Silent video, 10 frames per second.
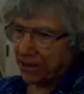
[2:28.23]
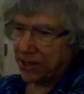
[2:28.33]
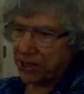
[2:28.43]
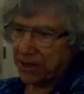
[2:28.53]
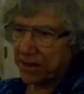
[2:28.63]

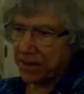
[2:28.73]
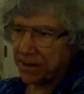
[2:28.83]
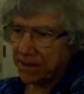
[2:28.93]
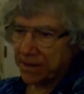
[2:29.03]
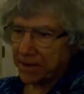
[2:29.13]
Listen
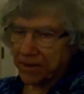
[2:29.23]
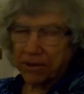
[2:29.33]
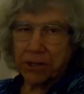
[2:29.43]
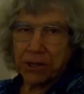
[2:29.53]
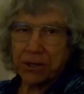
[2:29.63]

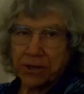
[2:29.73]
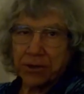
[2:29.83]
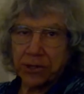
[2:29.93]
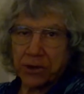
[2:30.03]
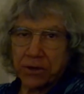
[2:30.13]
to
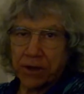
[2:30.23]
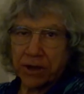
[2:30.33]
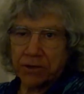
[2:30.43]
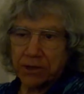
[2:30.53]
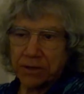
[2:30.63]
good
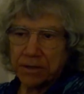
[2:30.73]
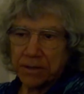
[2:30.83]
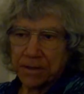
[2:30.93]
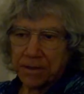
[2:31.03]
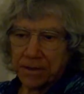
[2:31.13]
songwriters.
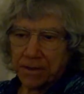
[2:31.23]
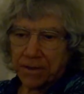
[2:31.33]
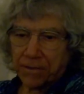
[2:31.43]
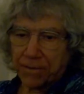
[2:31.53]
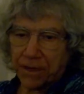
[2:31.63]

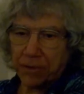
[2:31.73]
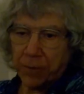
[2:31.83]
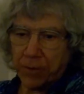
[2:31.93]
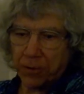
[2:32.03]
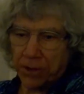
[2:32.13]
Find good
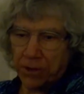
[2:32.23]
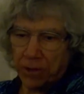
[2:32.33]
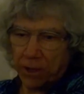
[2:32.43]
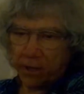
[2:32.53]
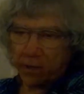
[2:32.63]
people that you
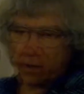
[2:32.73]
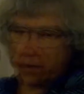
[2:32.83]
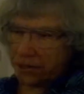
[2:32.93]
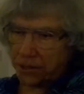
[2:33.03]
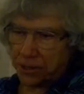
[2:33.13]
like.
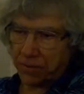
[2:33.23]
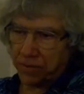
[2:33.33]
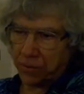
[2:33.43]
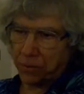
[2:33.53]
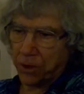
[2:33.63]
Ask yourself,
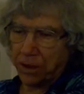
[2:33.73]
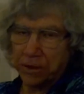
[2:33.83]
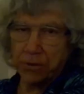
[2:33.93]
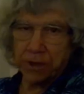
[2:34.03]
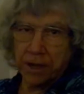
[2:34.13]
well, what are they
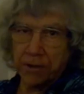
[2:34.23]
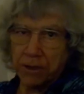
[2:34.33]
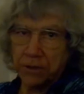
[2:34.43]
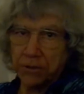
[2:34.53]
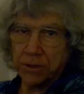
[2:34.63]
doing? How are
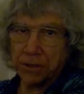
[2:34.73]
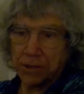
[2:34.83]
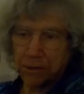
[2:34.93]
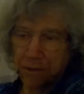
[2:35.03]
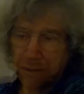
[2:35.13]
they doing this?